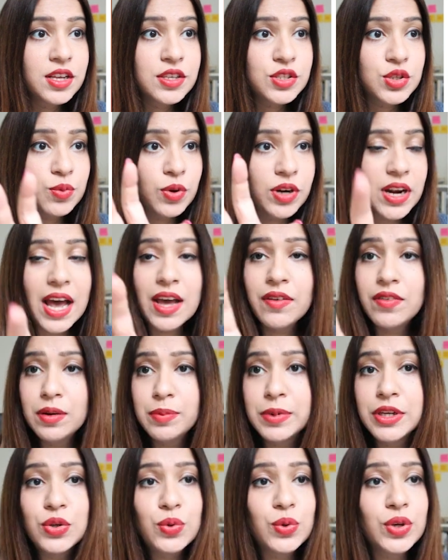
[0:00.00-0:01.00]
So what I will
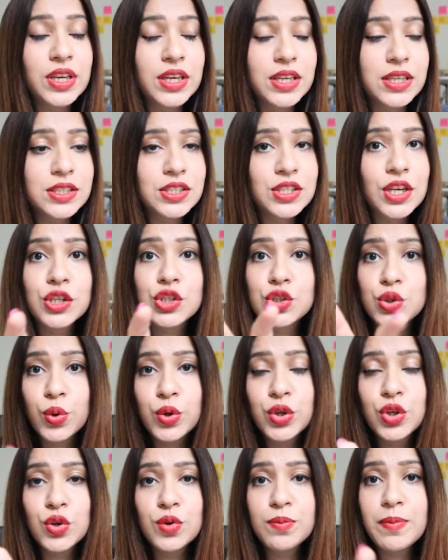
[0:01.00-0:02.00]
be doing is
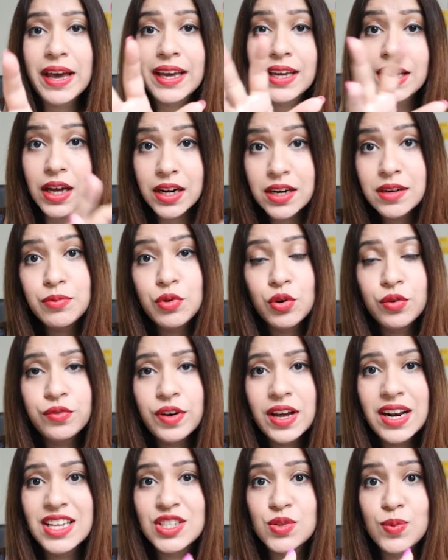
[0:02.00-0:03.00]
showing you my current
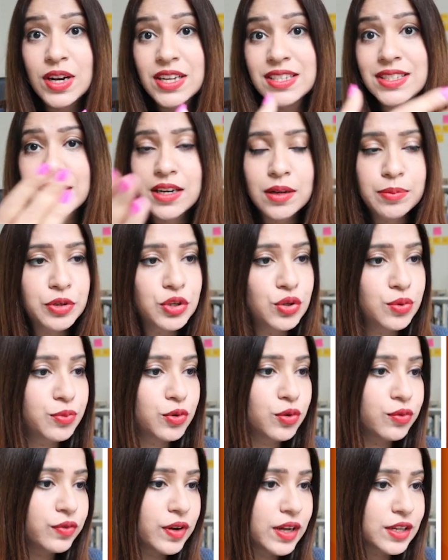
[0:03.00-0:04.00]
profile as well as set up a new
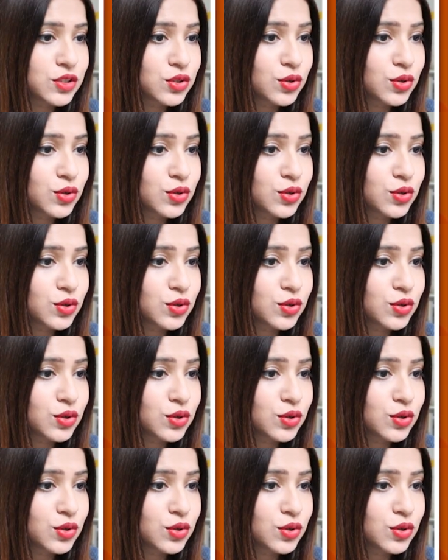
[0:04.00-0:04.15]
profile.